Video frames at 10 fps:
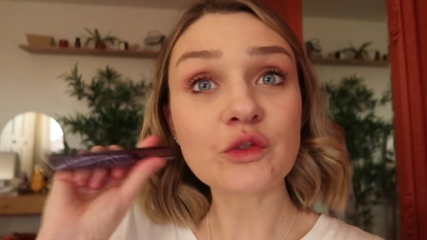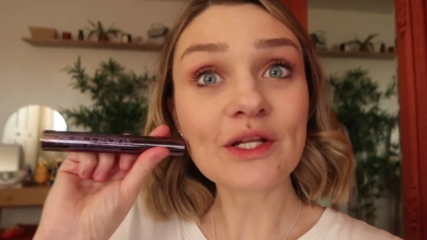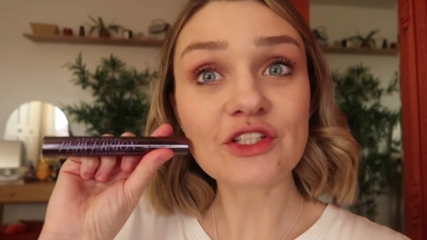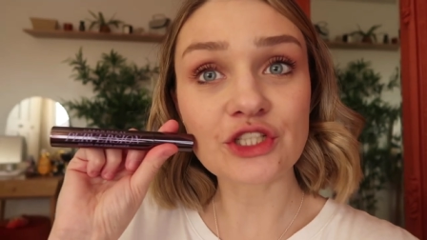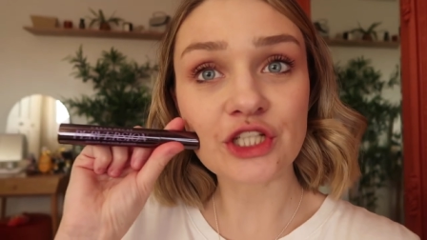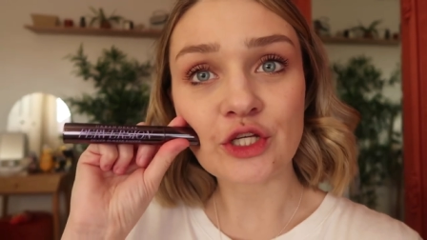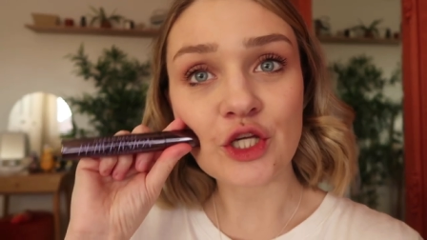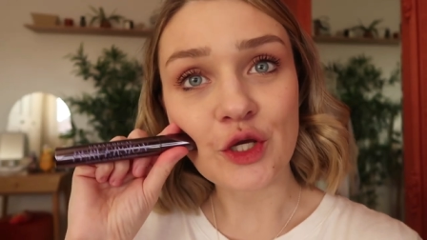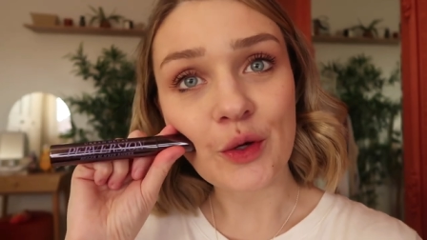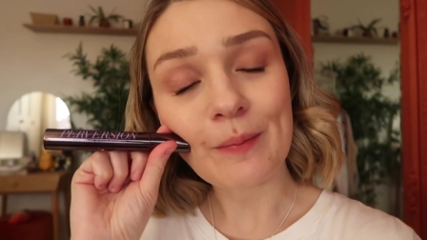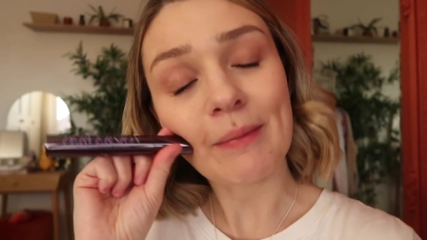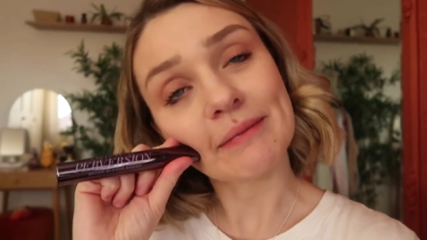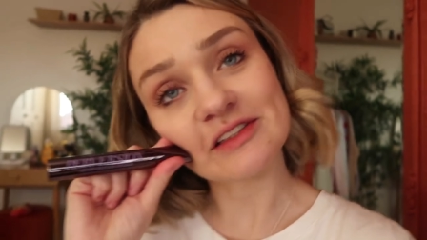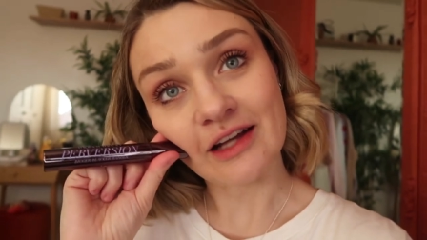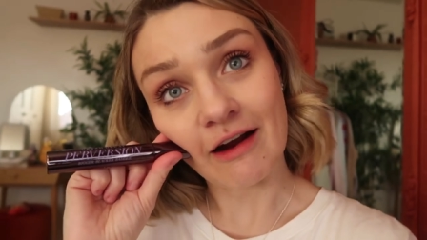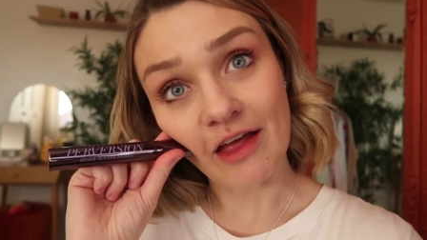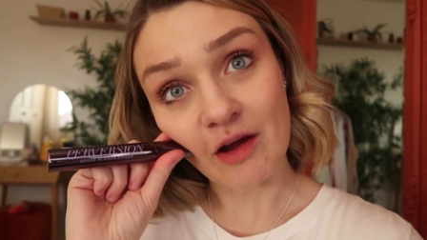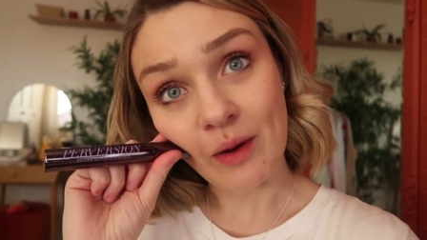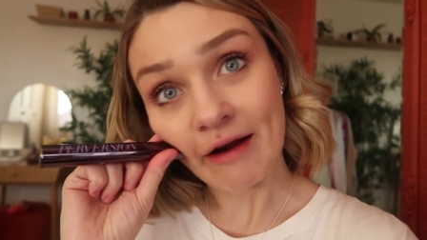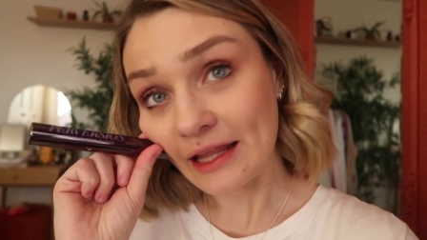I just wanted to show you my mascara that
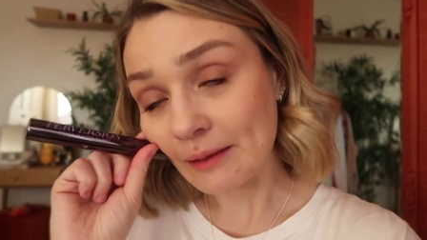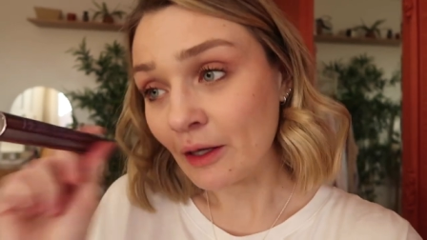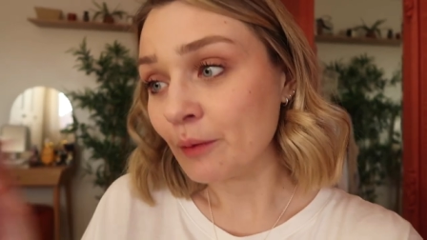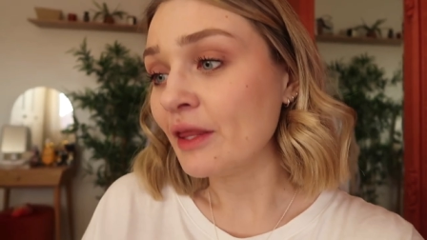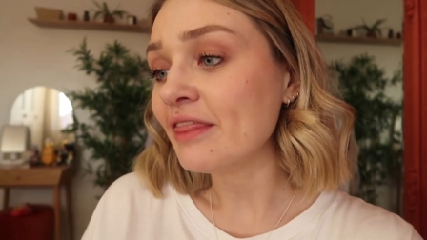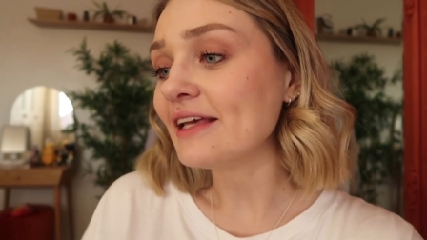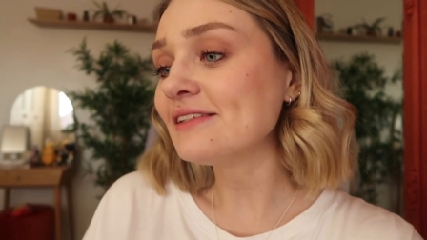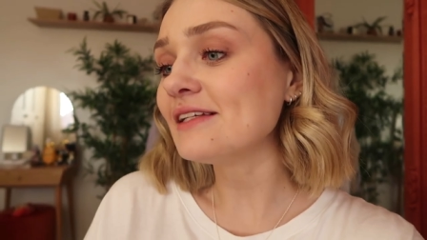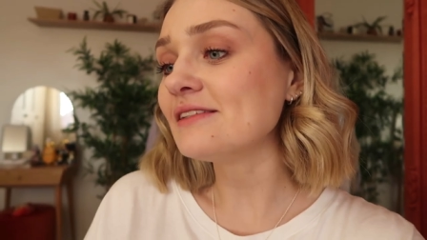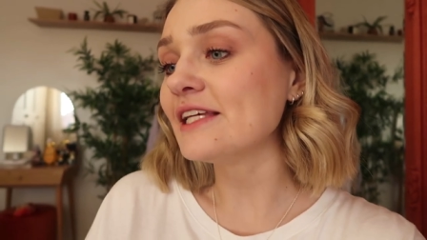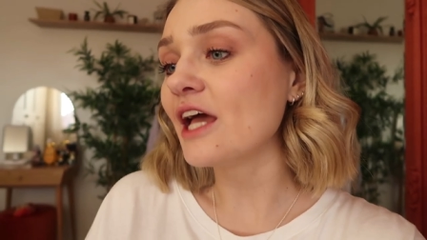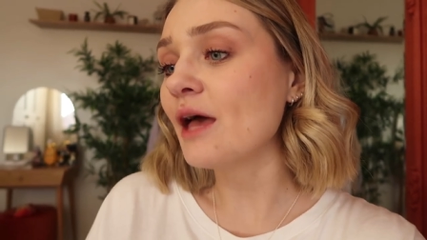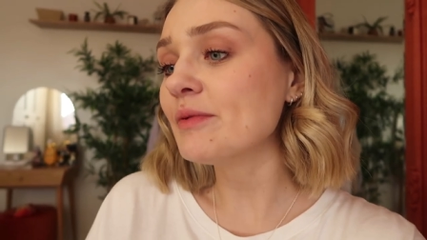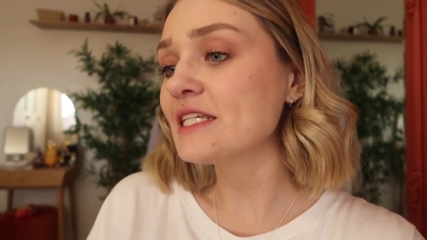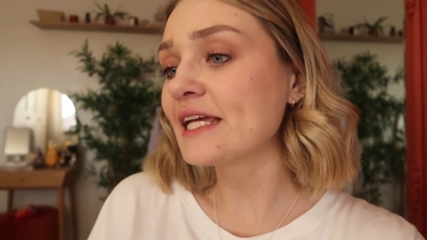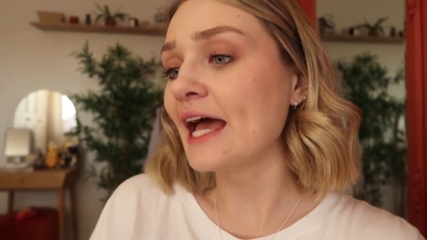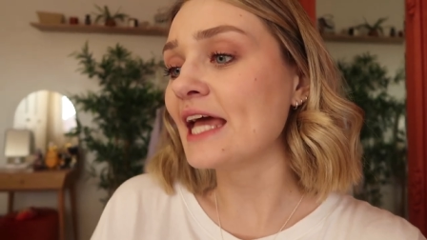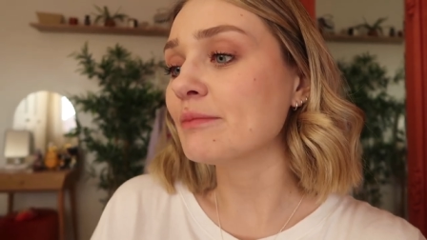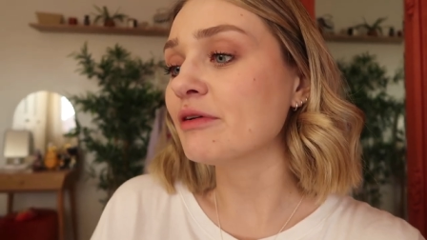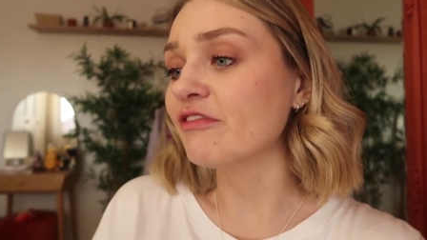I'm wearing at the moment. This is the Urban
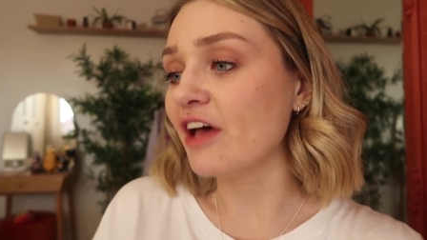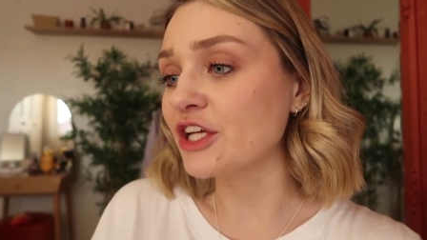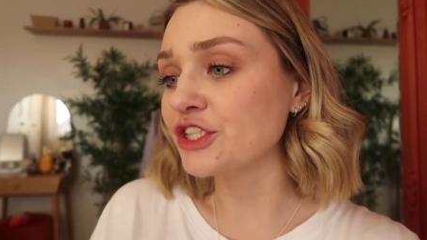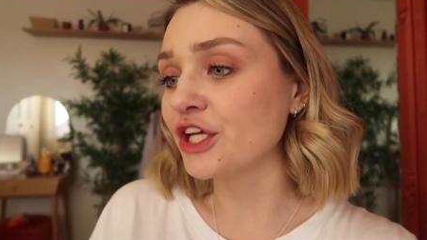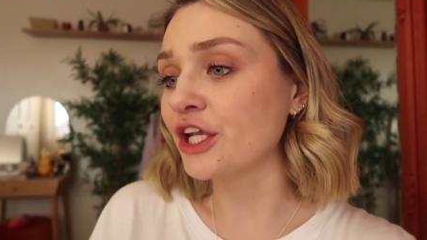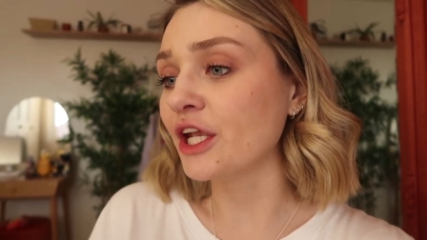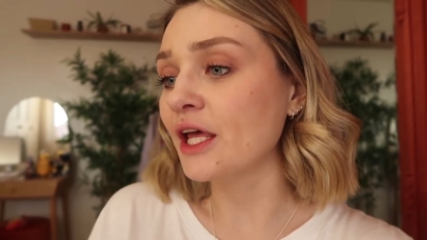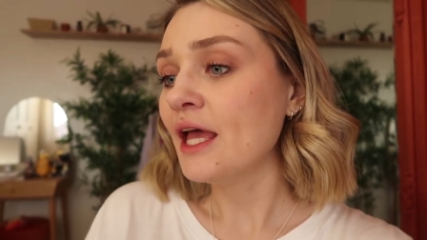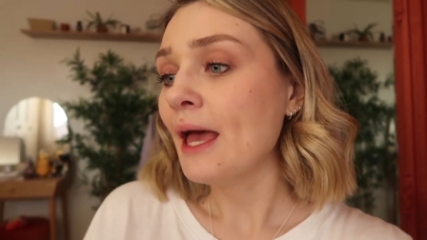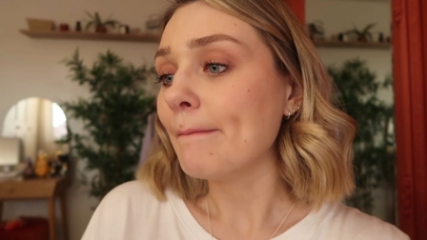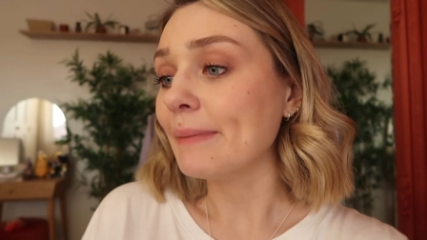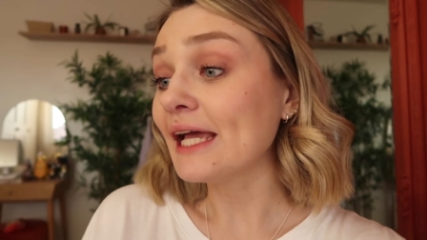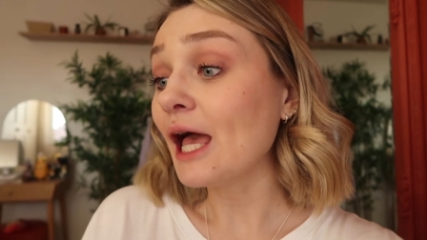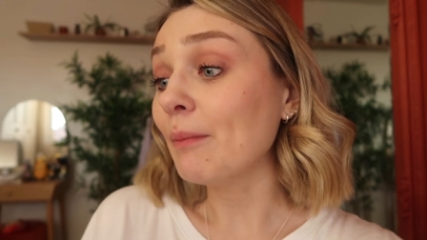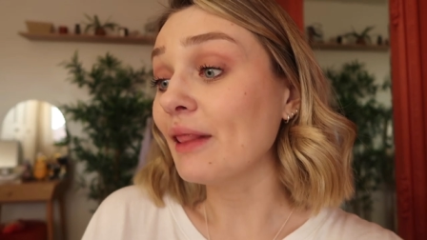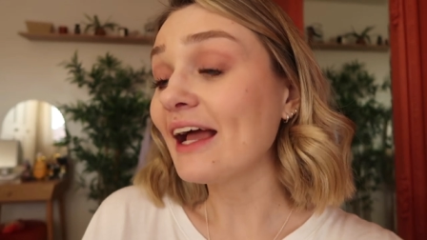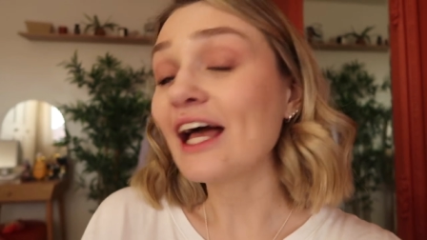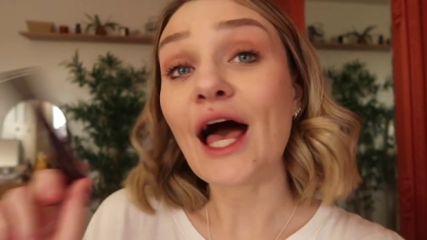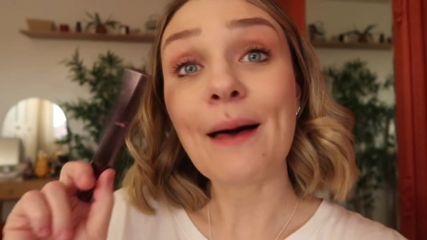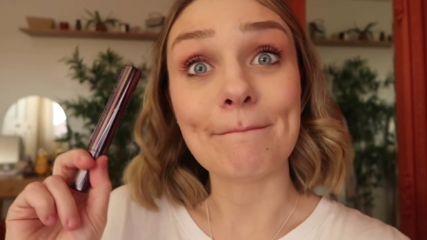Decay Perversion Bigger,
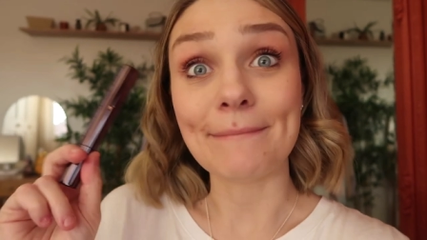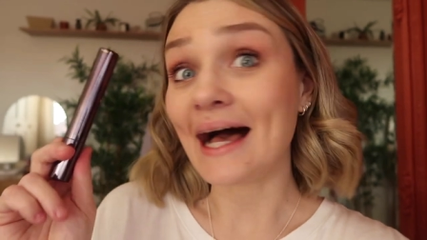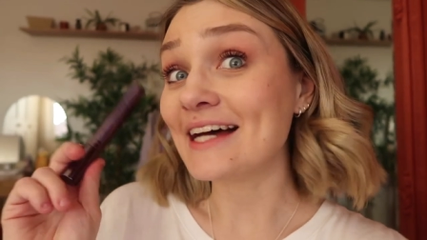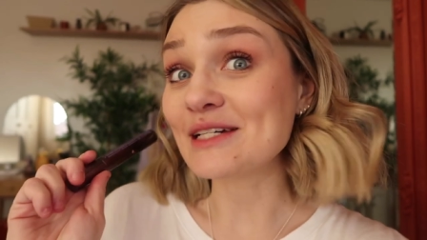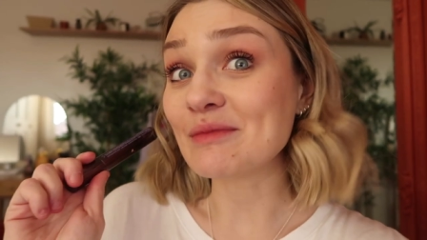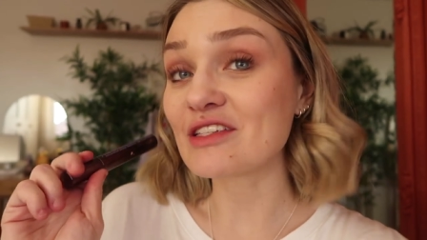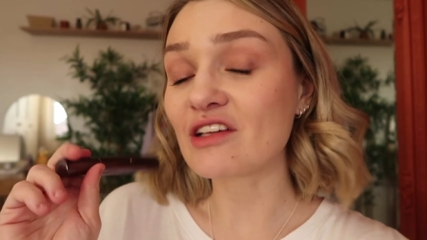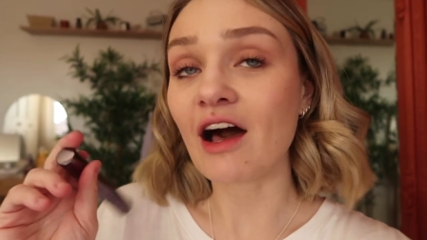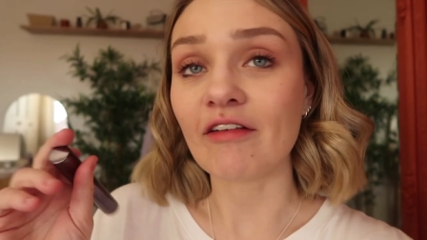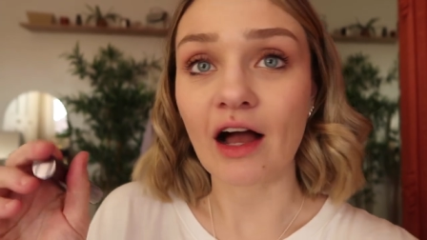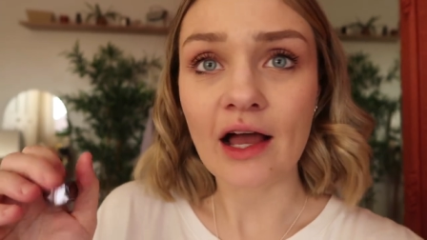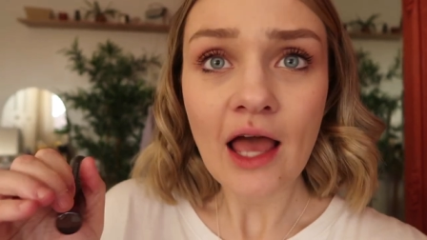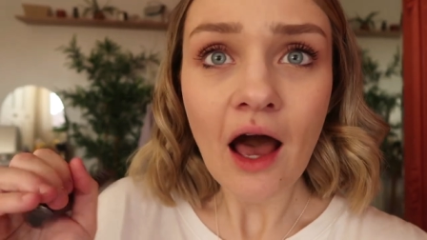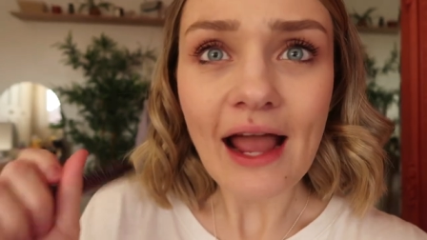Blacker, Badder Mascara.